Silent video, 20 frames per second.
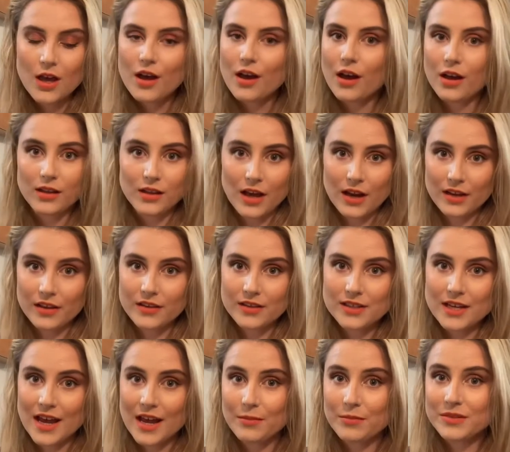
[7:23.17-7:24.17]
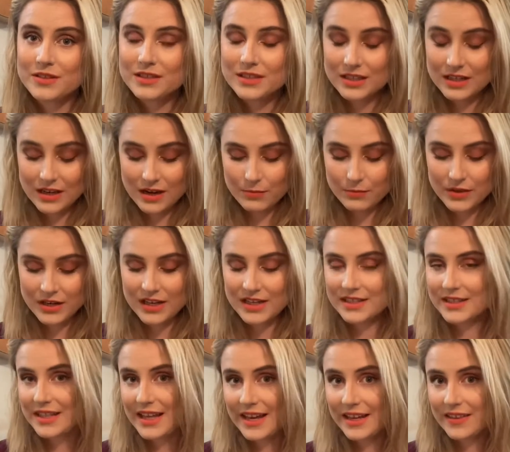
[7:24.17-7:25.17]
A lot of the times
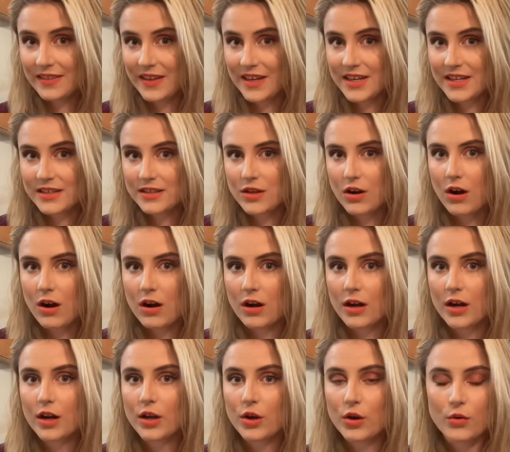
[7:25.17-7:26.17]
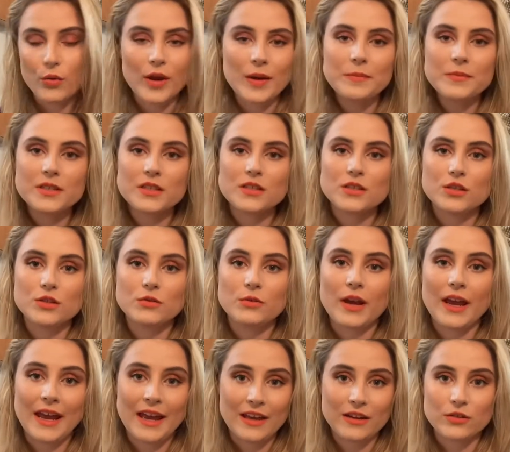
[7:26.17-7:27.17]
companies like these are equipped to
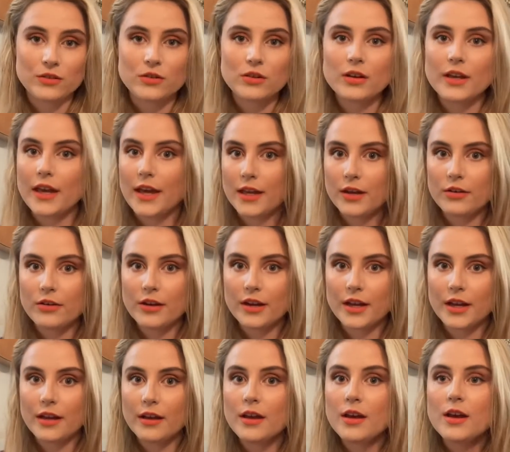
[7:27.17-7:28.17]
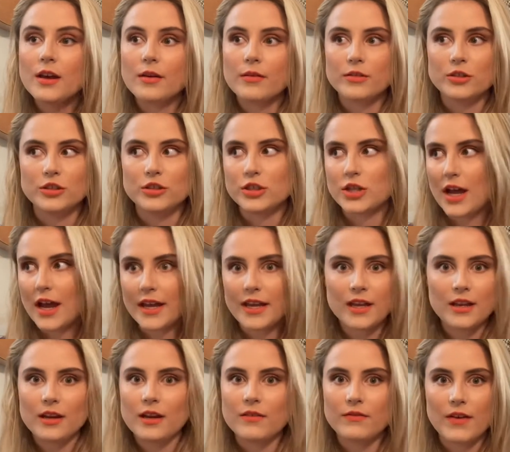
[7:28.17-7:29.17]
handle catering
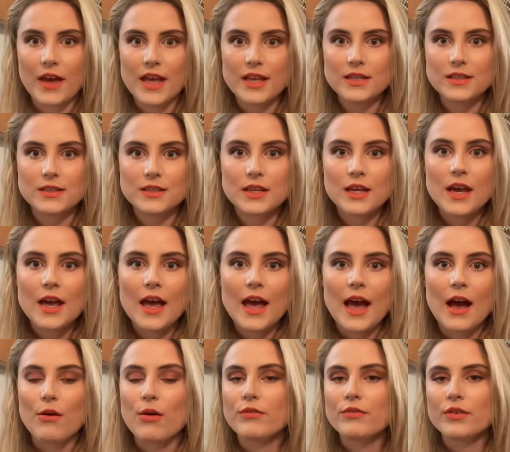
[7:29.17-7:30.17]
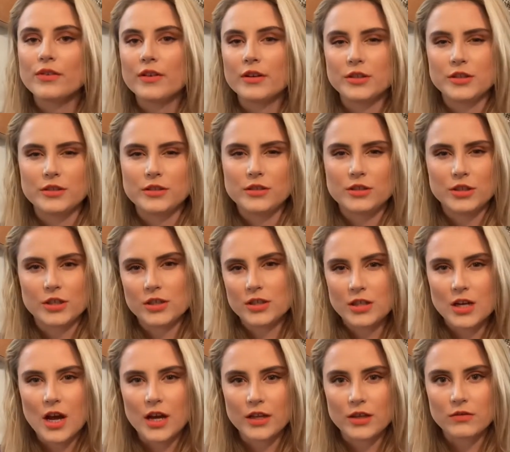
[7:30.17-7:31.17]
giant events, however they're just
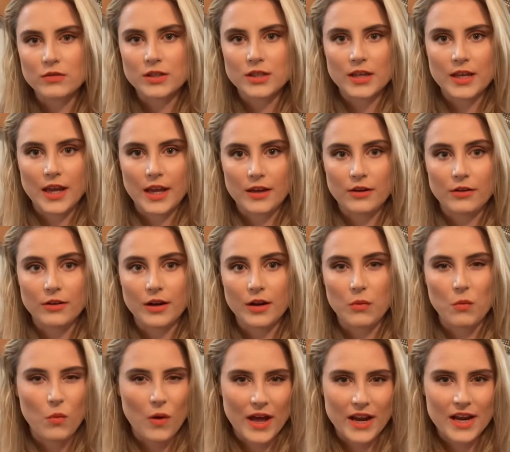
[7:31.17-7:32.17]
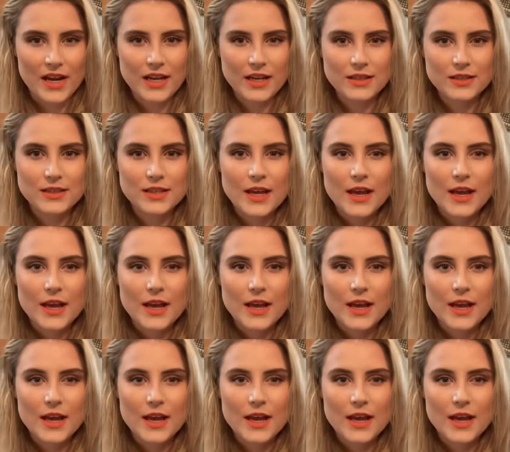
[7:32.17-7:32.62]
not used to catering weddings,